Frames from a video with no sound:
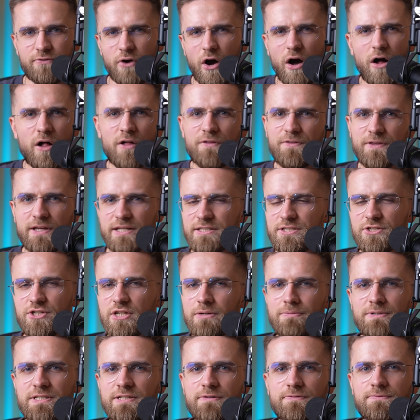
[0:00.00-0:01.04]
All this
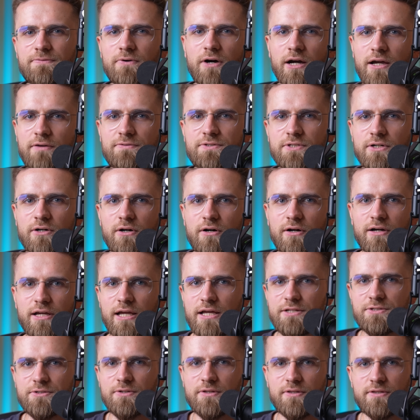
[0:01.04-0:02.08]
GPT-5 talk
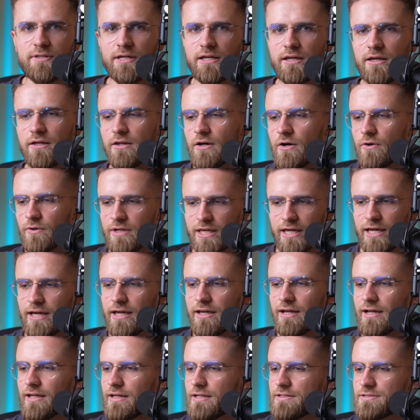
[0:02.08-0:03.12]
has you thinking,
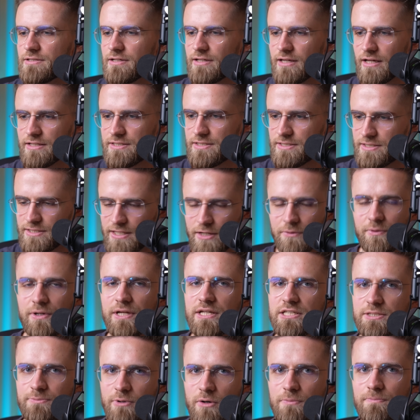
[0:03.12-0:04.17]
okay, I need to get
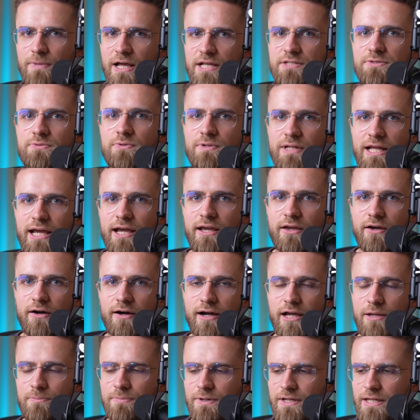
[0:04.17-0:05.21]
serious about mastering
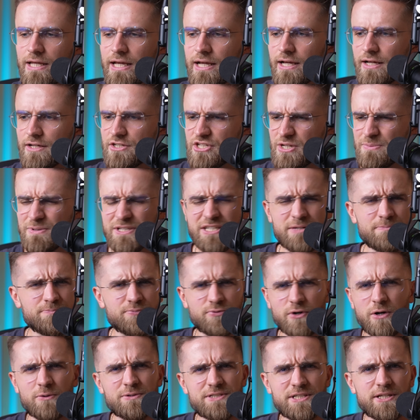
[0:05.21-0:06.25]
AI, but GPT
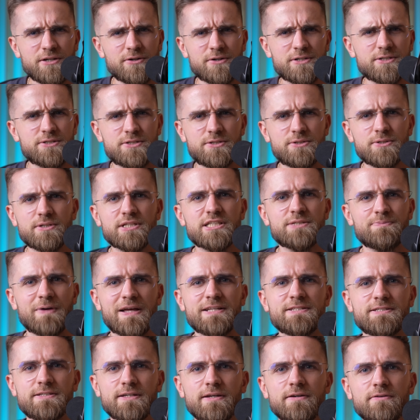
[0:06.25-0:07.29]
Pro tier is too
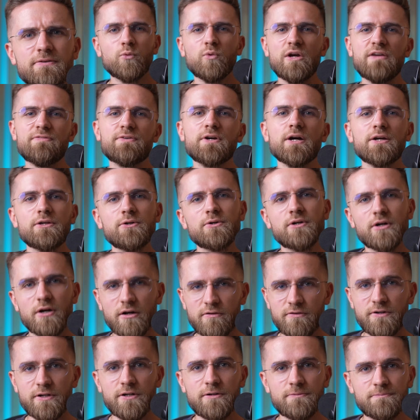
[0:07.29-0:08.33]
expensive. We've got you
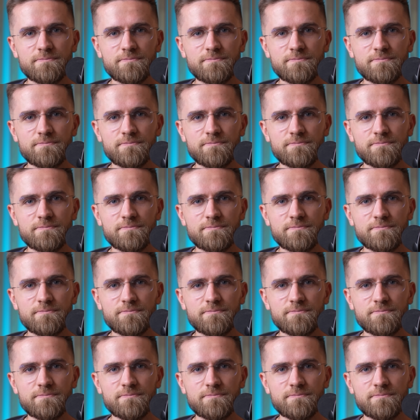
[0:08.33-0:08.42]
covered.